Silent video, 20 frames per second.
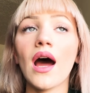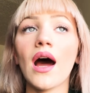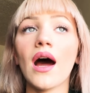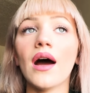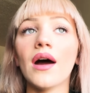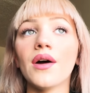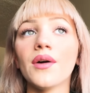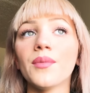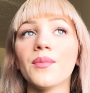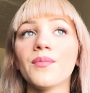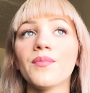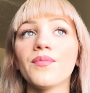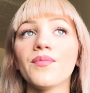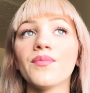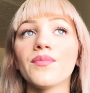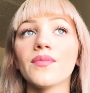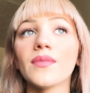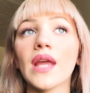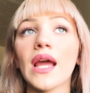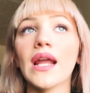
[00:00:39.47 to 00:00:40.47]
Um,
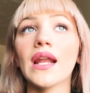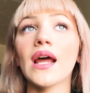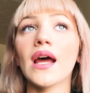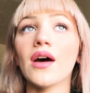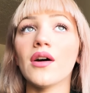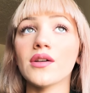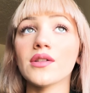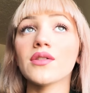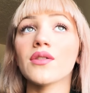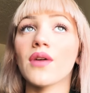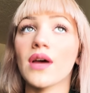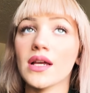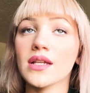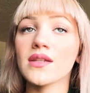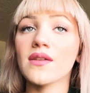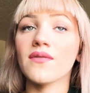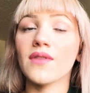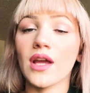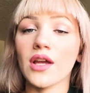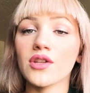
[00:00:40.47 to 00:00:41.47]
and also
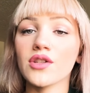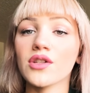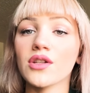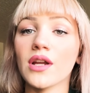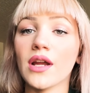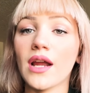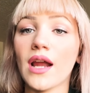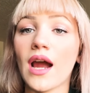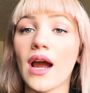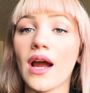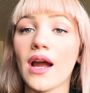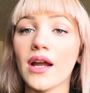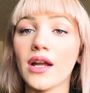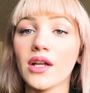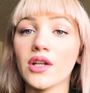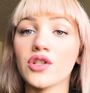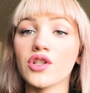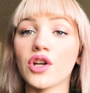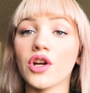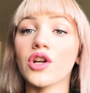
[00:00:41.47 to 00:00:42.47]
as of yesterday,
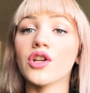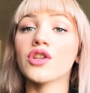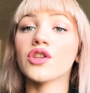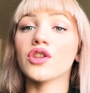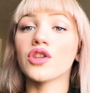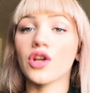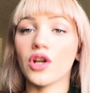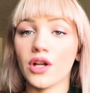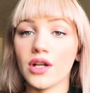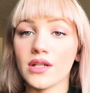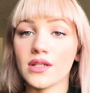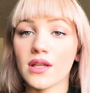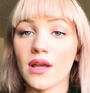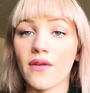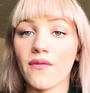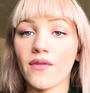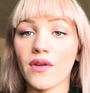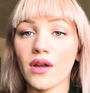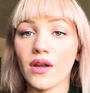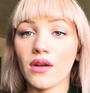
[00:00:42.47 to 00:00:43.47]
I turned
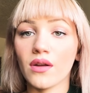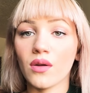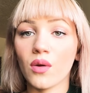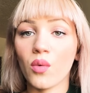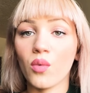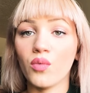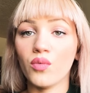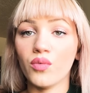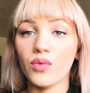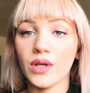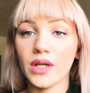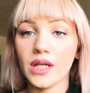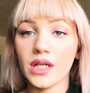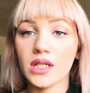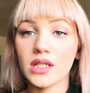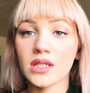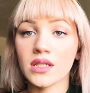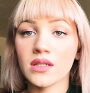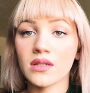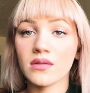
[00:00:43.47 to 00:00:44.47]
37
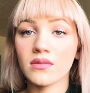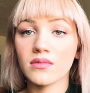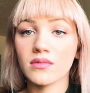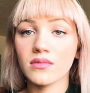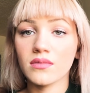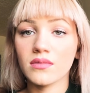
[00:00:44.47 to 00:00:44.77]
weeks